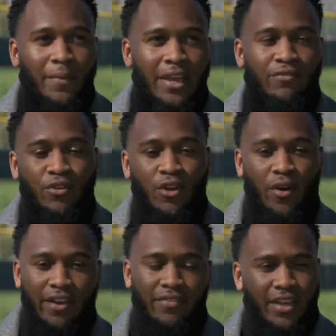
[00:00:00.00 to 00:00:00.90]
right. if you
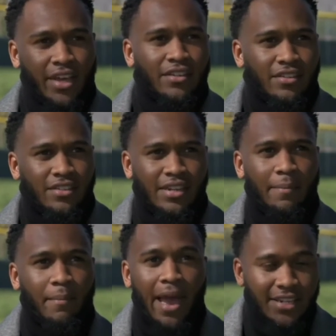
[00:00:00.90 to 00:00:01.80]
don't have that
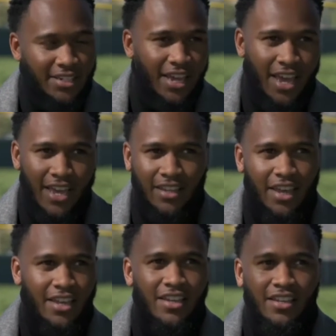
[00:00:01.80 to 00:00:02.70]
right. that mindset,
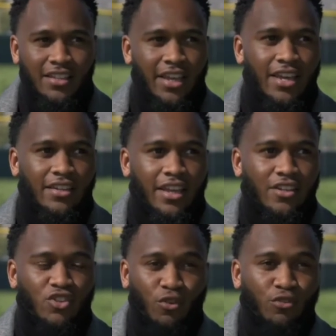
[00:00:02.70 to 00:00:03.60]
yep. that that
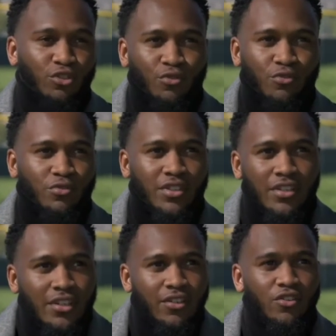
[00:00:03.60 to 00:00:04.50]
that social,
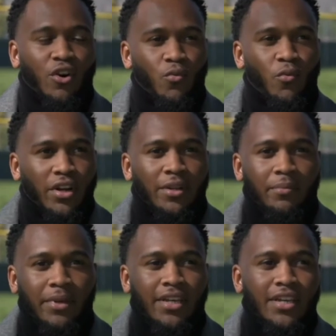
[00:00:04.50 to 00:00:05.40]
you know, wanting
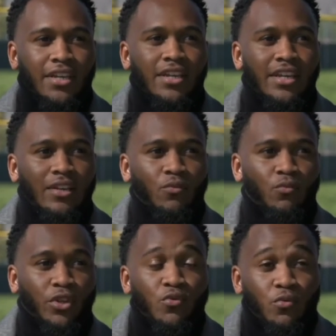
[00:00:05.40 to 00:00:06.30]
to be.
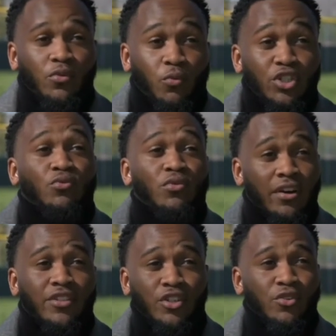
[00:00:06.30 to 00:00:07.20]
What you what you
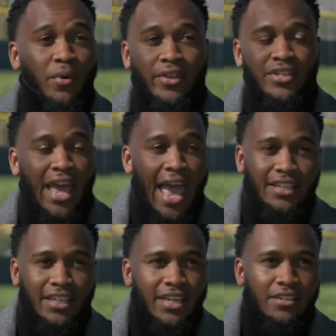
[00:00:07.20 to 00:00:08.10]
love to do, whether it's yeah.
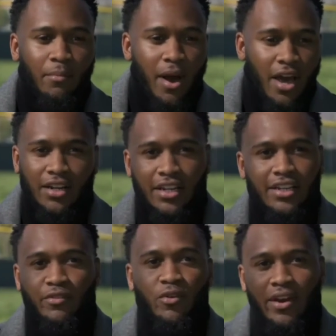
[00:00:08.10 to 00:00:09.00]
acting,
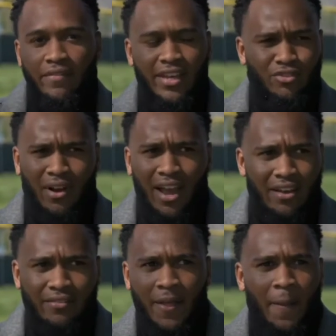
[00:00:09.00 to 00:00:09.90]
modeling, if you don't have that
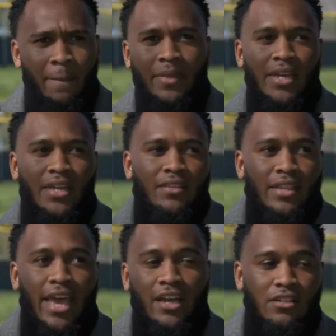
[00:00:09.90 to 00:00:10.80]
drive, then
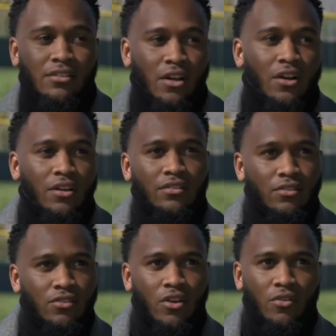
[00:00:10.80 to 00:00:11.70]
that can turn,
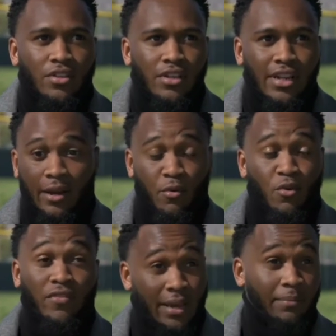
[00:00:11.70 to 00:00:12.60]
you know, like a
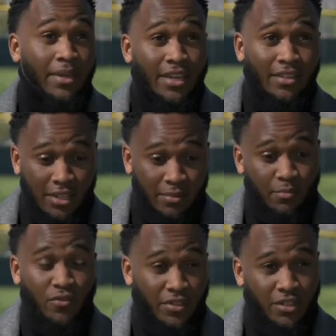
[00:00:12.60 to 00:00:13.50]
move like me, this
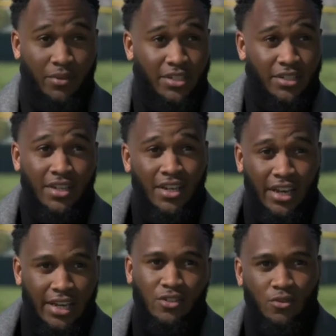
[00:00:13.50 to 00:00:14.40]
move situation,
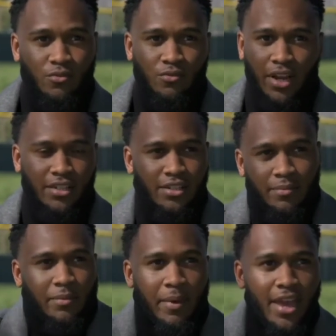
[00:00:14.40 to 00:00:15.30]
uh-huh. into like
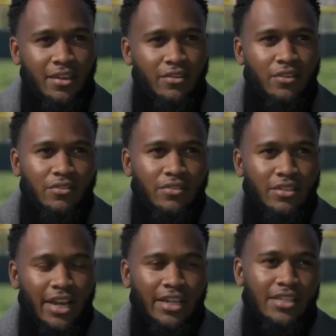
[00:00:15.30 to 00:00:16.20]
something bad, you know?
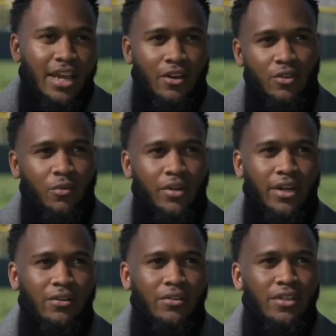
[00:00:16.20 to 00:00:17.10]
Right, like very
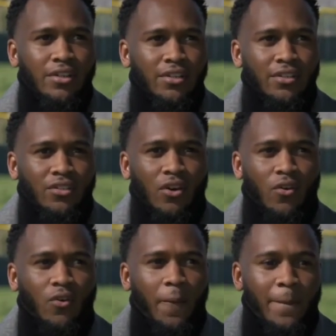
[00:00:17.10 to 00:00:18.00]
true. Yeah.
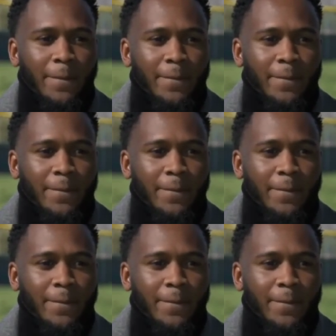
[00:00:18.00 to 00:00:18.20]
So,